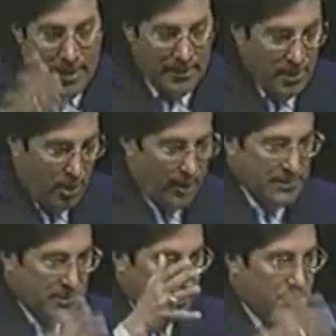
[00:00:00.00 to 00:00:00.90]
when we made the
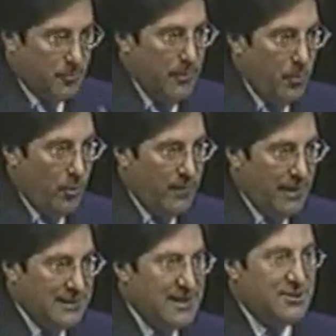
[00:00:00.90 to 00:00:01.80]
arguments to the Supreme
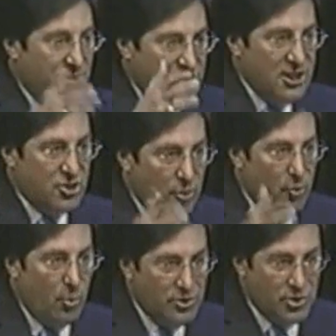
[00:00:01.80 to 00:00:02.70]
Court of the United States, the
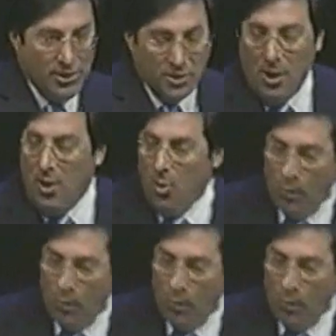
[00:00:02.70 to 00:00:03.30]
district court judge